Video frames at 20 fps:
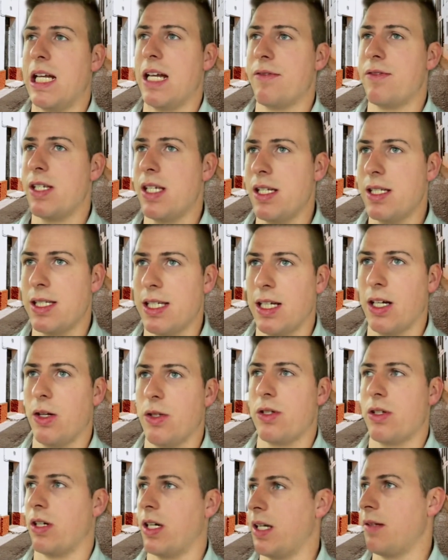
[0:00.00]
NFT
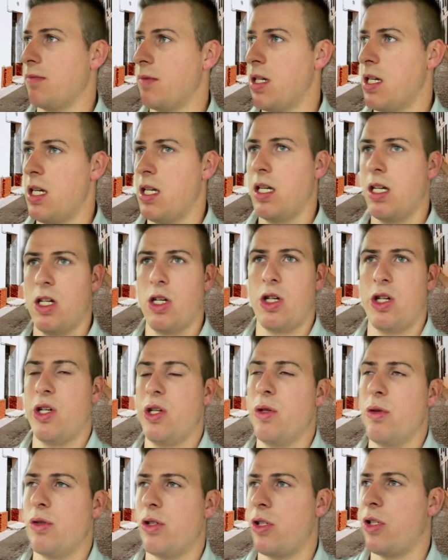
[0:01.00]
sales are at
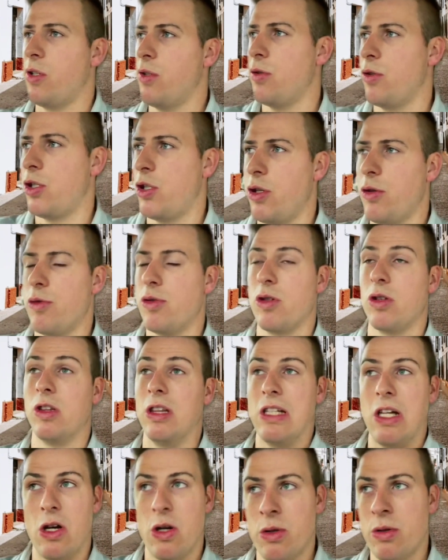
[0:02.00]
huge
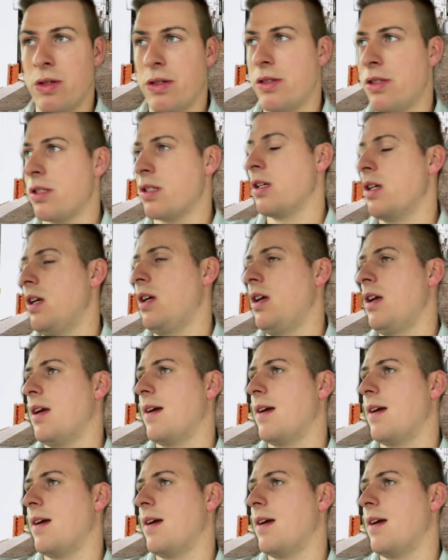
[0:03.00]
lows,